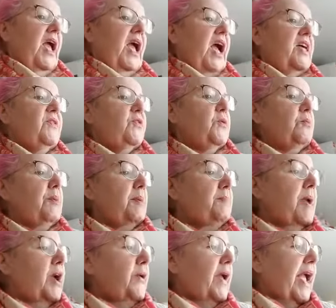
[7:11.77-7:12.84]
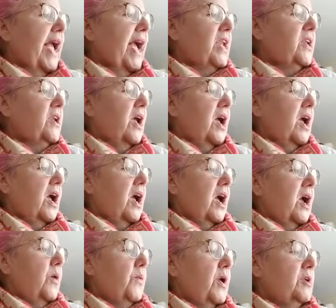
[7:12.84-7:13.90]
And this one by Mary Ann
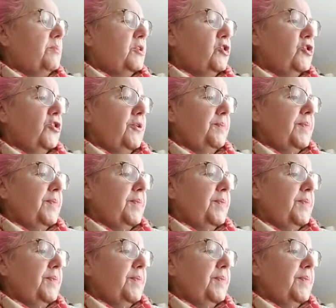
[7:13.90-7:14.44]
Redmacher.